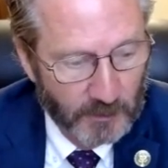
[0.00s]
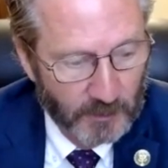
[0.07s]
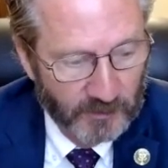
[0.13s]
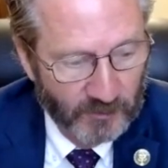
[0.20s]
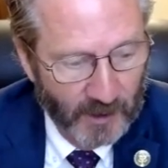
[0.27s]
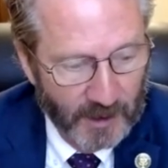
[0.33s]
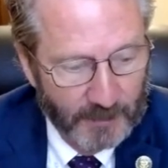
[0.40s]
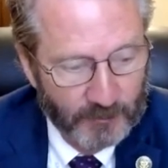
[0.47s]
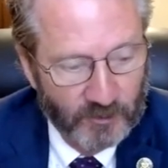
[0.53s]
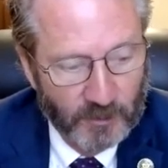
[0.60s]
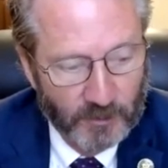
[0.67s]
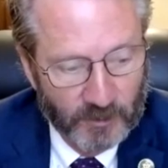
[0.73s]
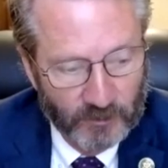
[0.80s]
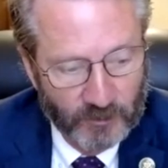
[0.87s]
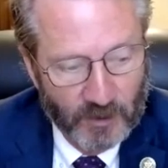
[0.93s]
which aims to
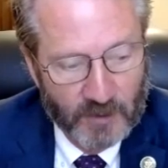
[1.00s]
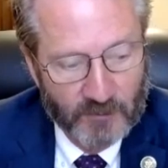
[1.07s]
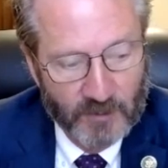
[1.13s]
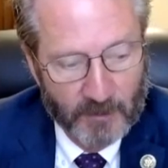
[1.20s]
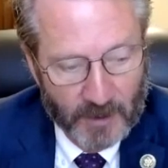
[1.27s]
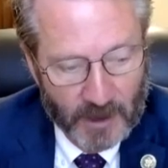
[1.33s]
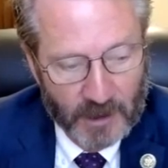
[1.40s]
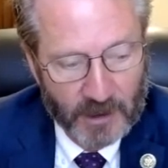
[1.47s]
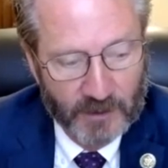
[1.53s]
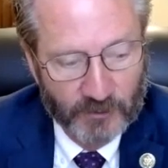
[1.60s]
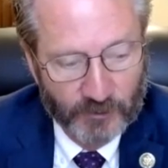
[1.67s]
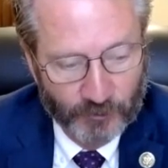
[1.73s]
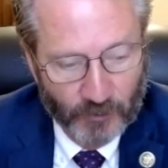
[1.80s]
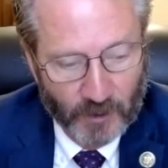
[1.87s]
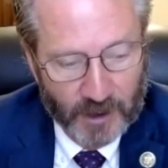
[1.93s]
preserve Americans'
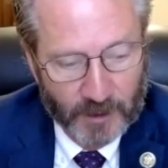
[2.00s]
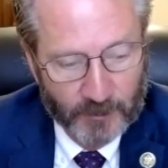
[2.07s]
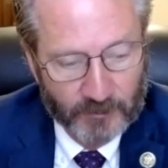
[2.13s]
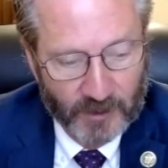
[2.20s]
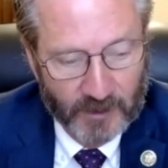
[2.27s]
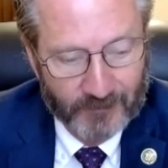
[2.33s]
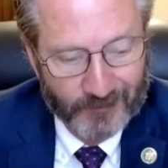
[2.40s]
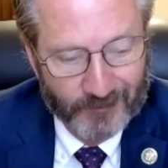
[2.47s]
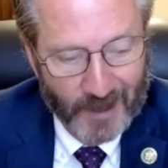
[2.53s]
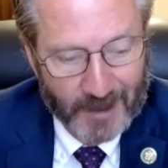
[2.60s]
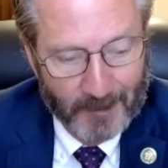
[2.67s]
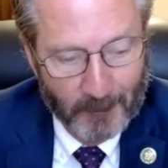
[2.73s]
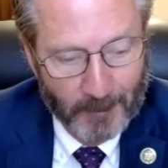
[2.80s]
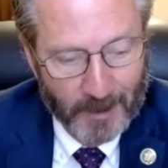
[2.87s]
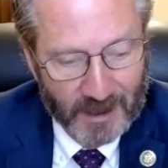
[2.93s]
freedoms and fight
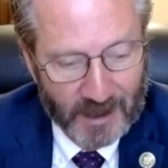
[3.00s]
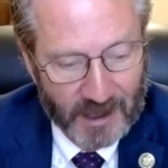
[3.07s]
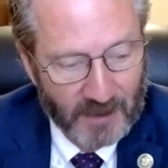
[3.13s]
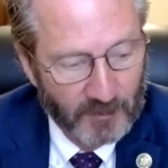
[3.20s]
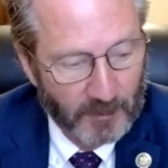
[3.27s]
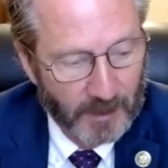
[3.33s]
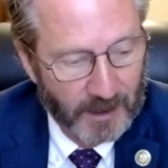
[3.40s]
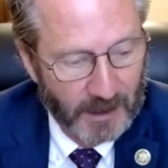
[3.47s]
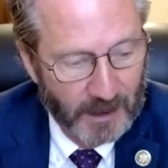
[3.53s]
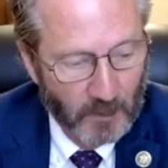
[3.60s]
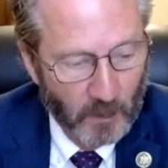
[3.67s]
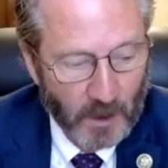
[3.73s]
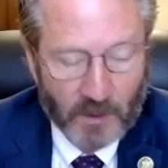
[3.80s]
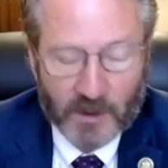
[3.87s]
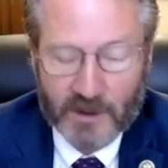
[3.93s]
big government and
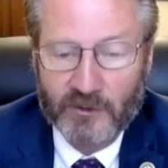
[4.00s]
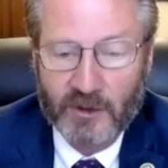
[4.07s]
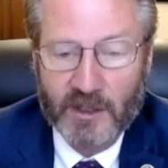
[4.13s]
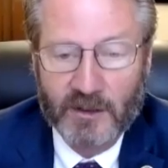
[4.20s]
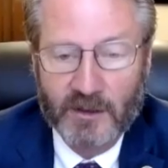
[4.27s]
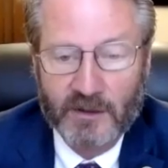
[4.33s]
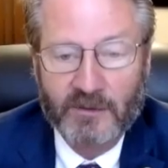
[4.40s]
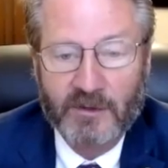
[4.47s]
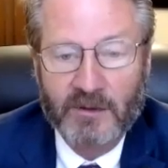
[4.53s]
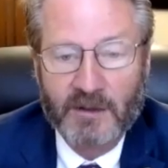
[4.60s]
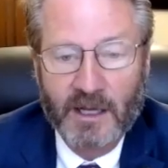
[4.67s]
woke agendas.